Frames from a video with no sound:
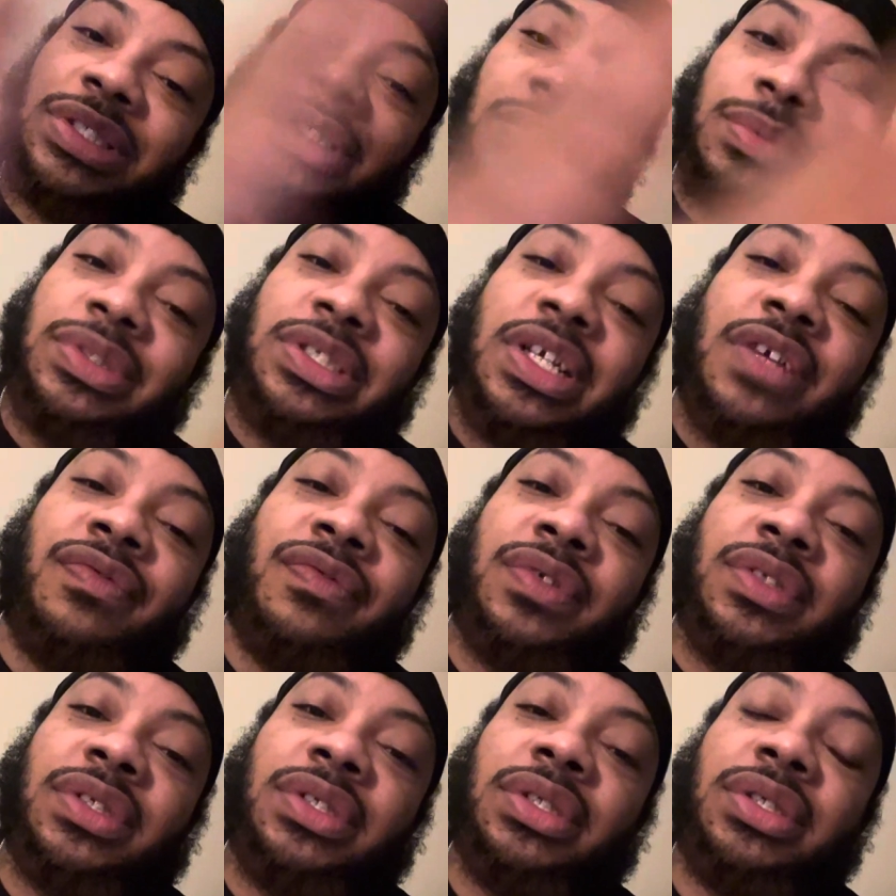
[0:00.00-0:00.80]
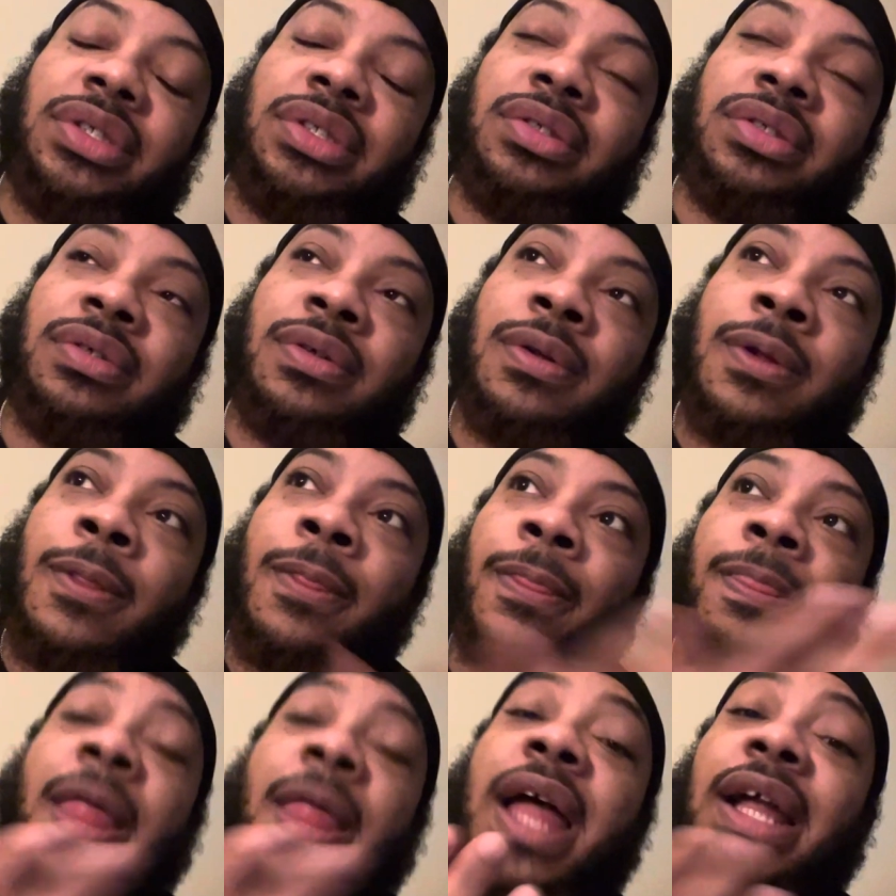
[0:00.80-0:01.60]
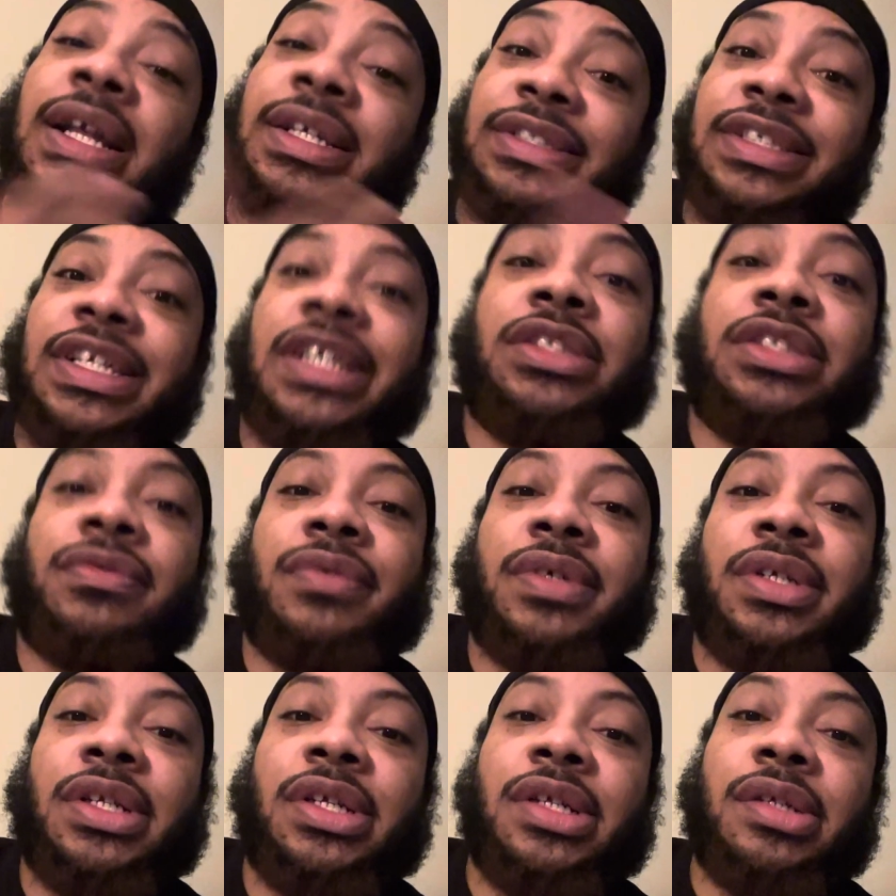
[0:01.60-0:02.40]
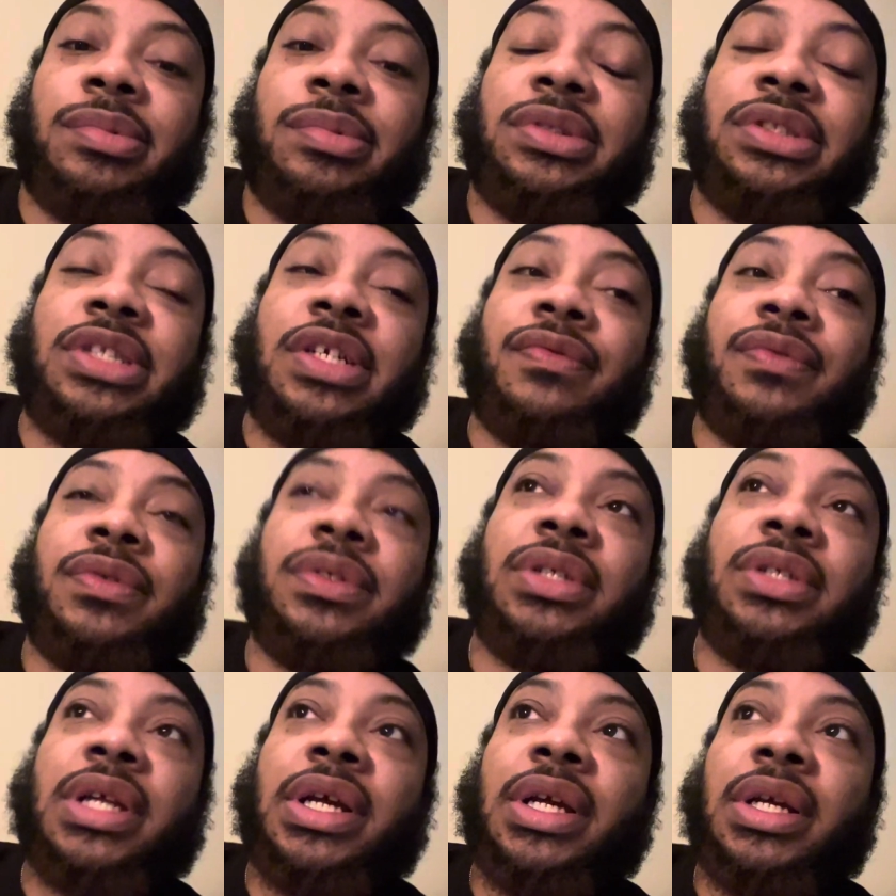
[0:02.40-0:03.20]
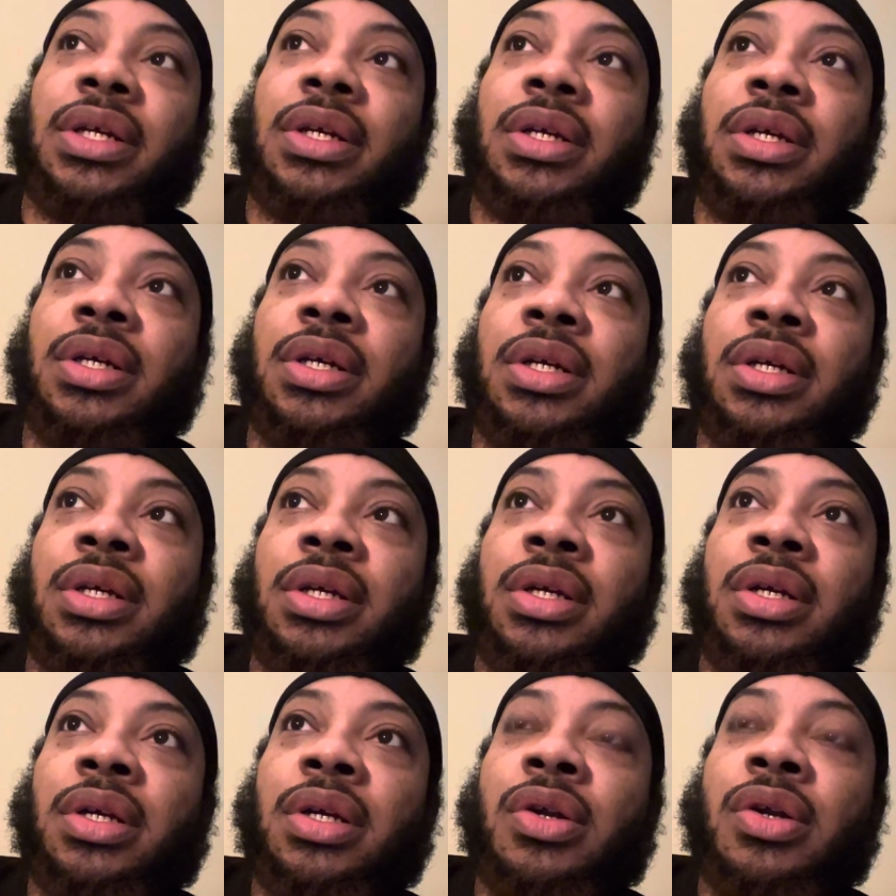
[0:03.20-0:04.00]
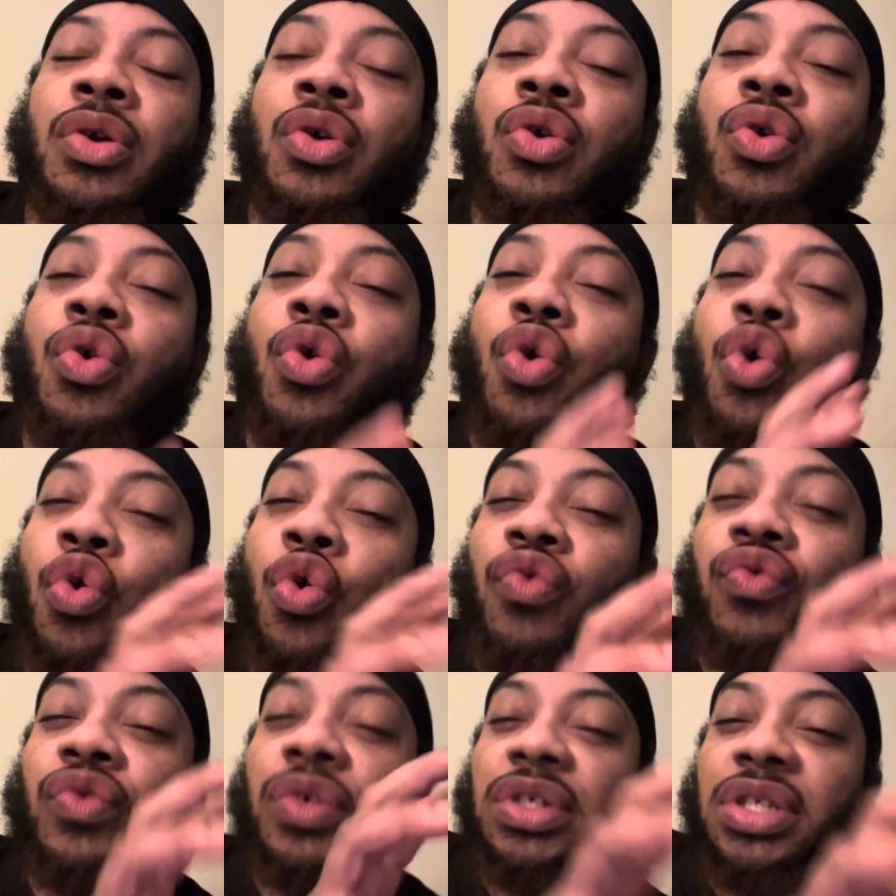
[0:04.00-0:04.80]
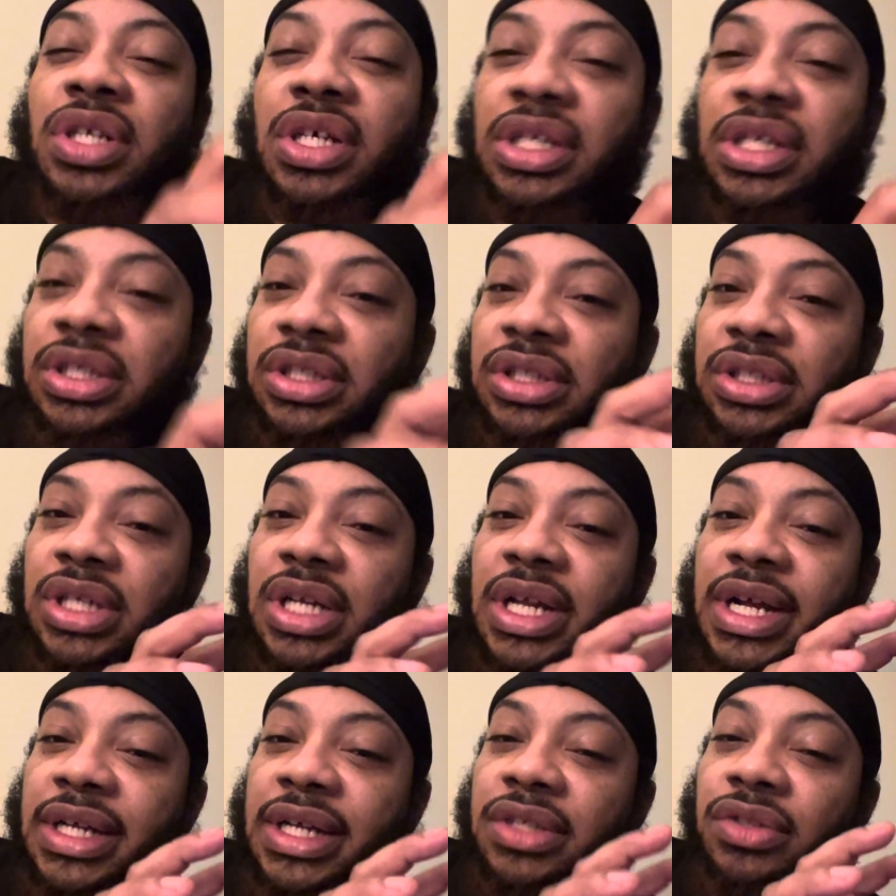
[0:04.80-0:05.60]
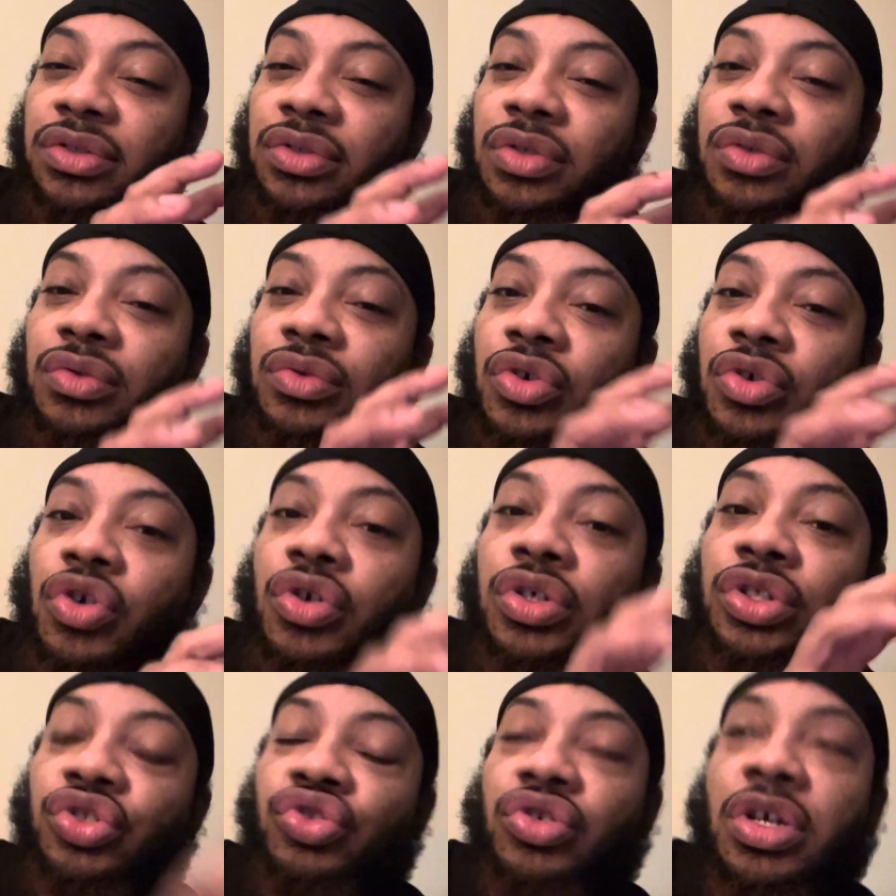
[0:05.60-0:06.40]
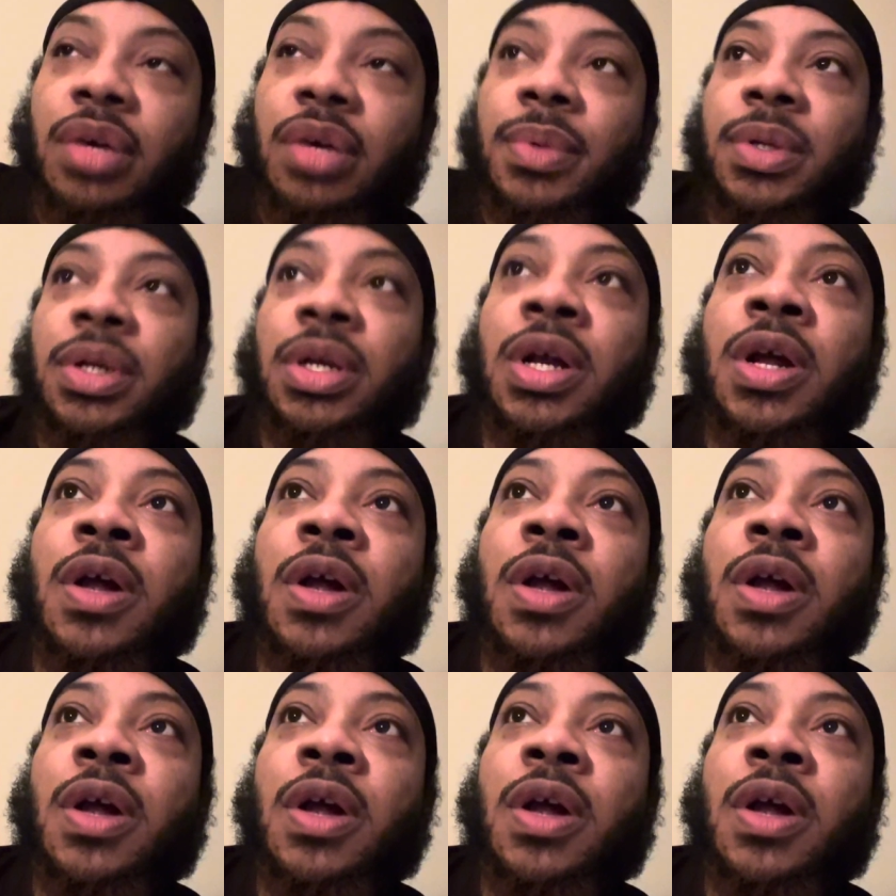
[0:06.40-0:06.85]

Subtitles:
definitely not exaggerated. It was definitely like overdone to like, cause trauma.